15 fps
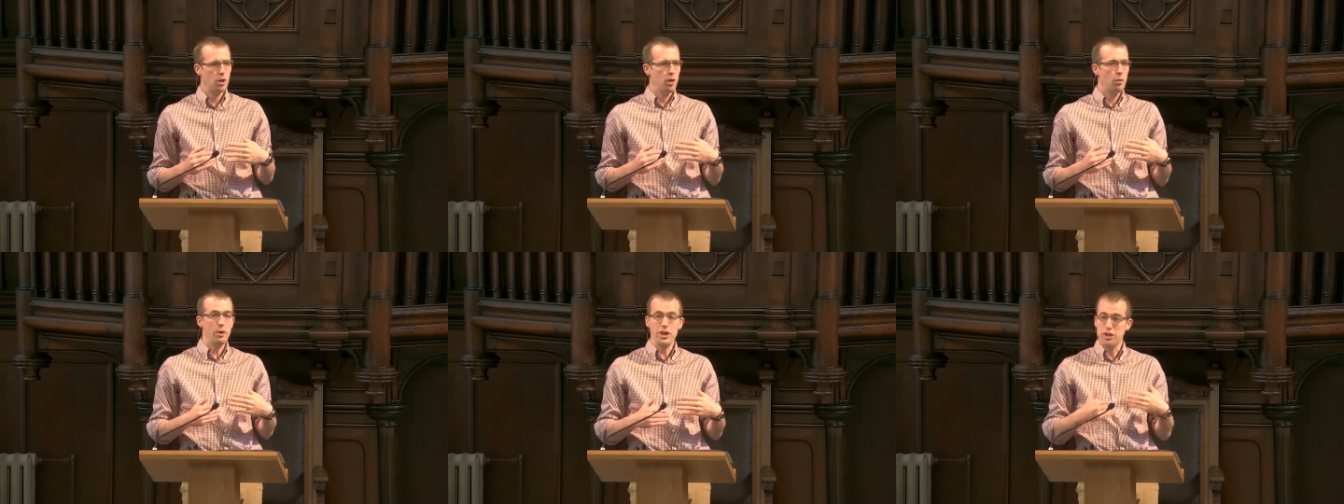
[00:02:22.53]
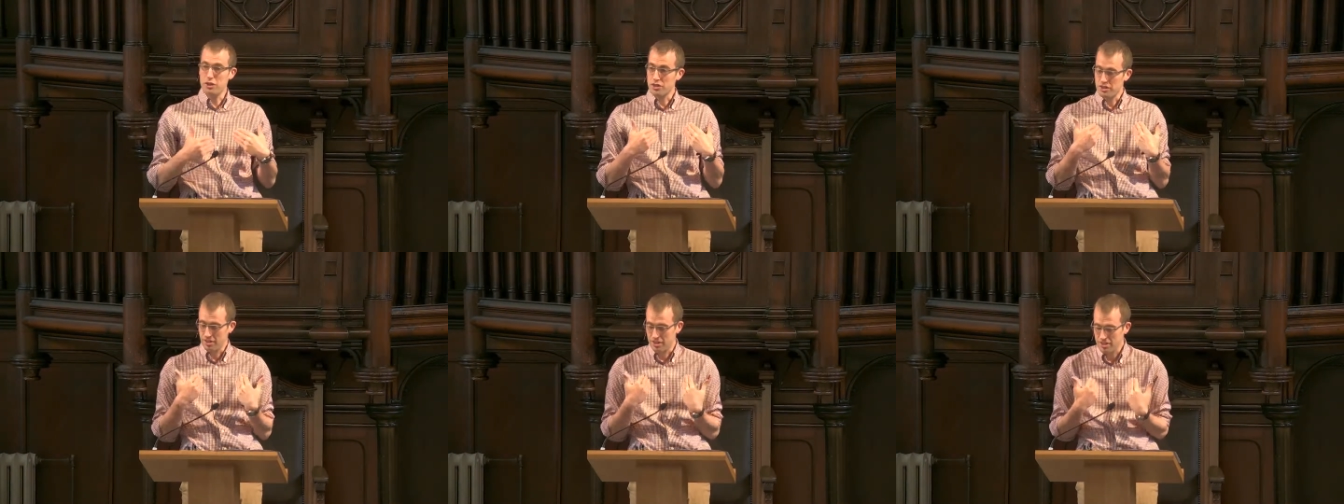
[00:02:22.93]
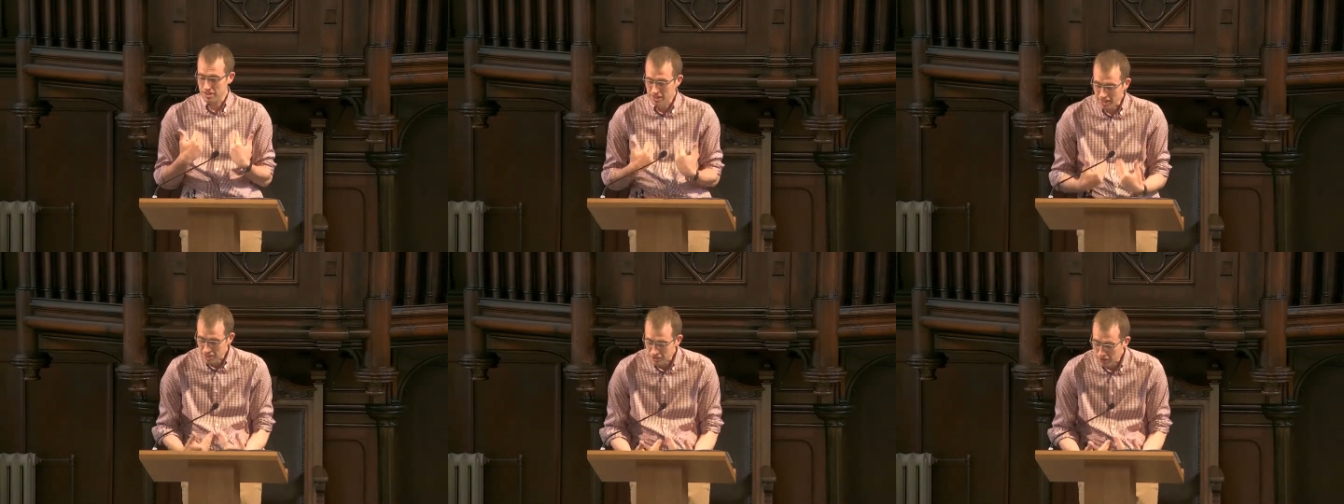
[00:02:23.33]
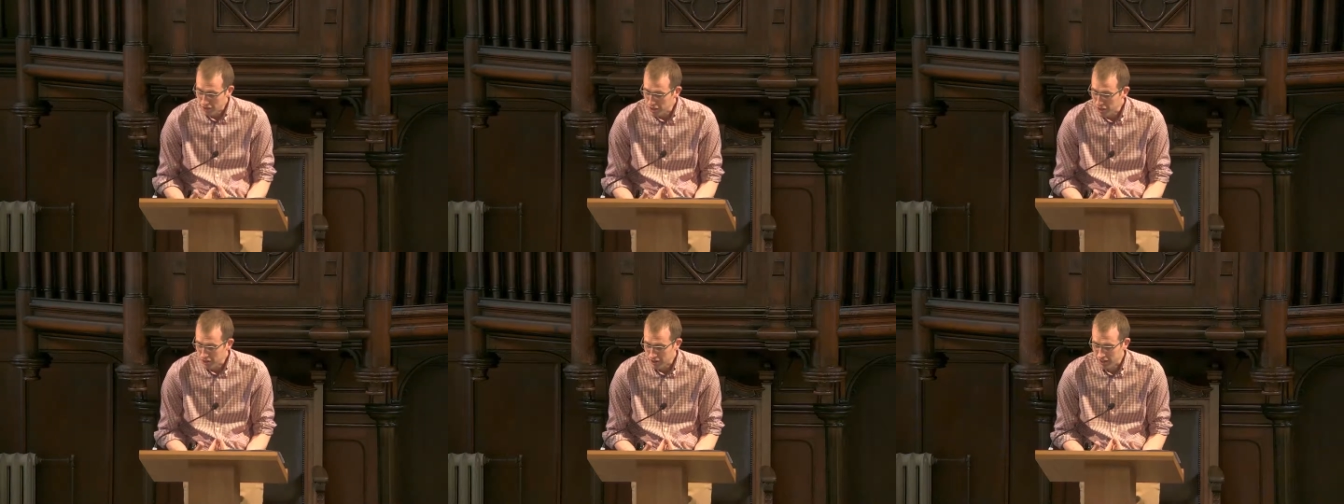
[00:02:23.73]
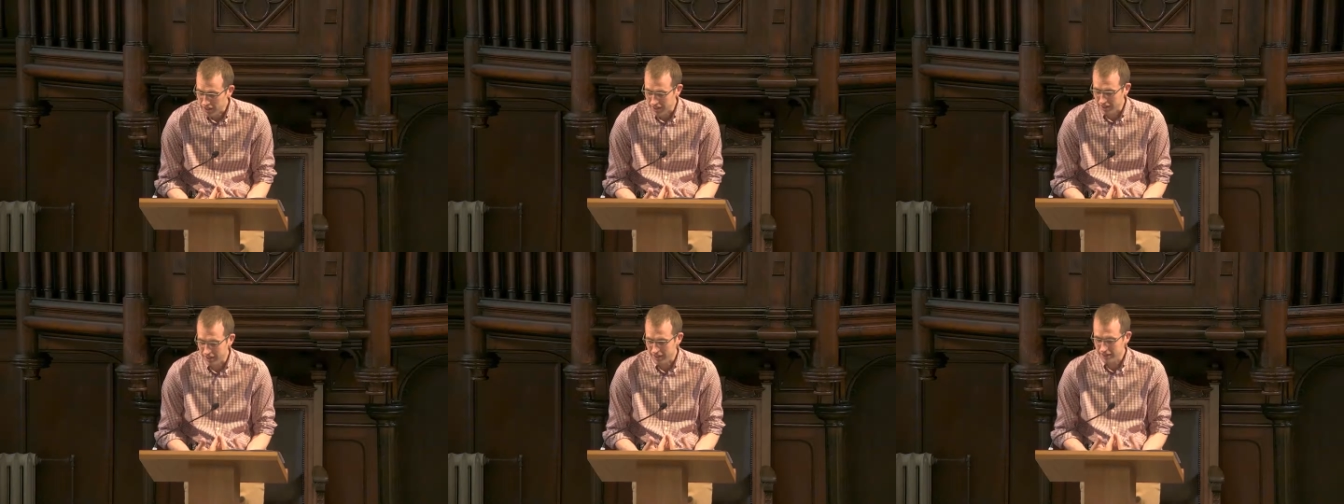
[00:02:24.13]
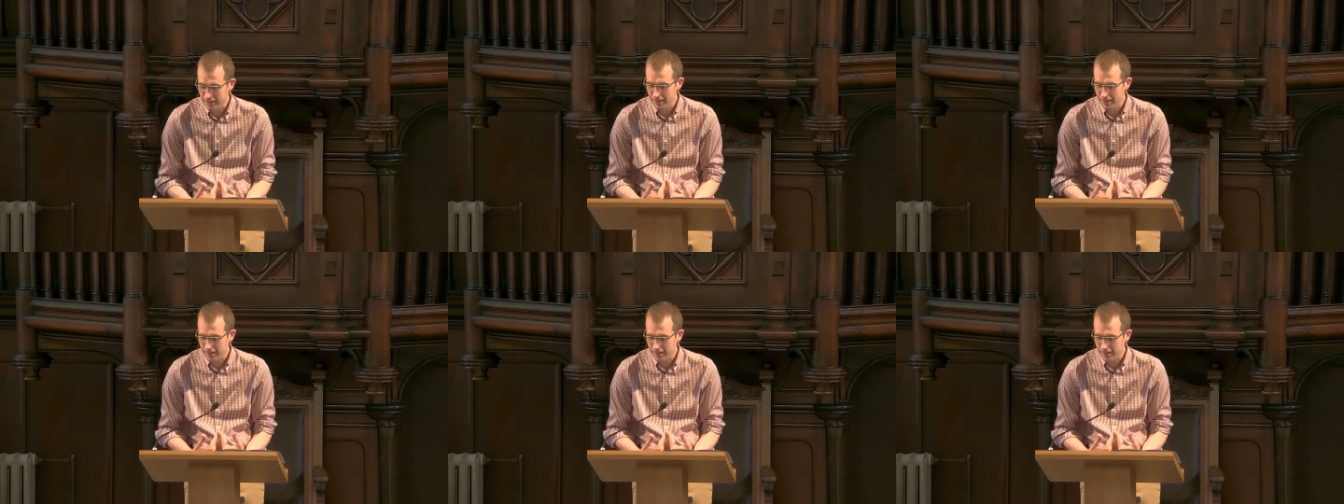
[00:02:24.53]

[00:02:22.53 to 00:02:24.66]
where you're successful in your career,